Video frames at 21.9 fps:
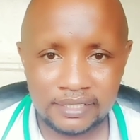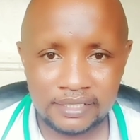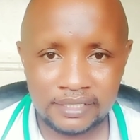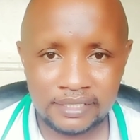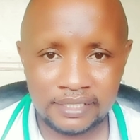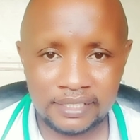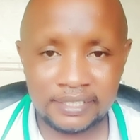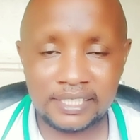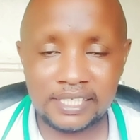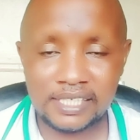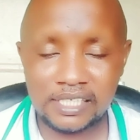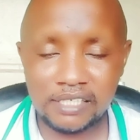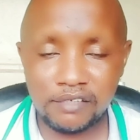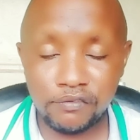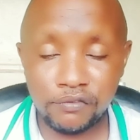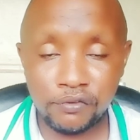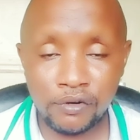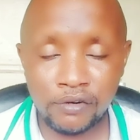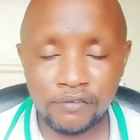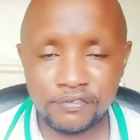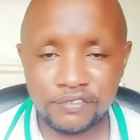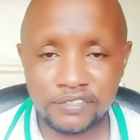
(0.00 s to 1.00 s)
It
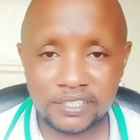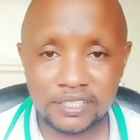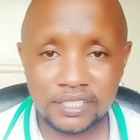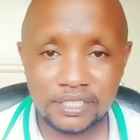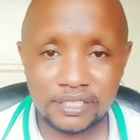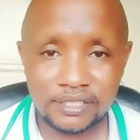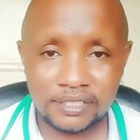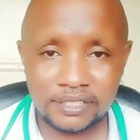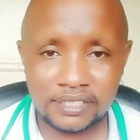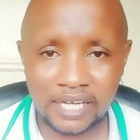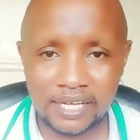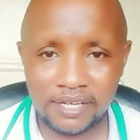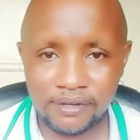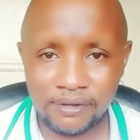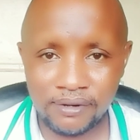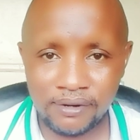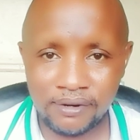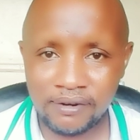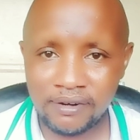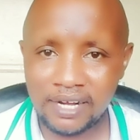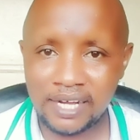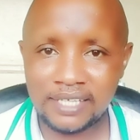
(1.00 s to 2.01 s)
involves
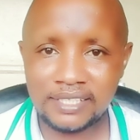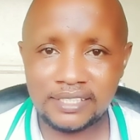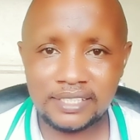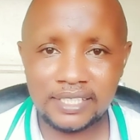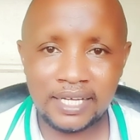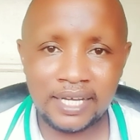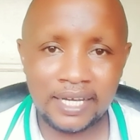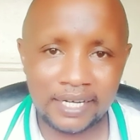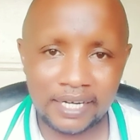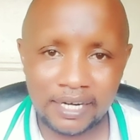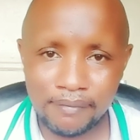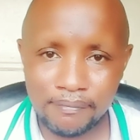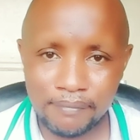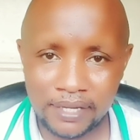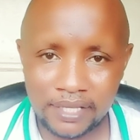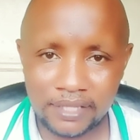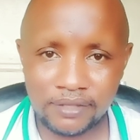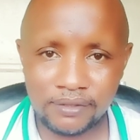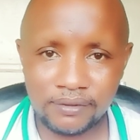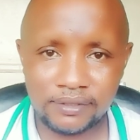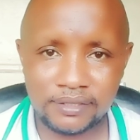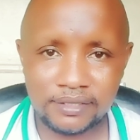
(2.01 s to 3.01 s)
trial and error
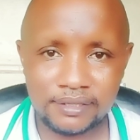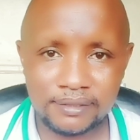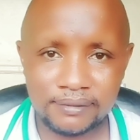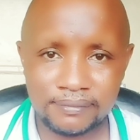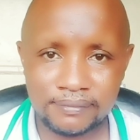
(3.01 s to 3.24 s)
method.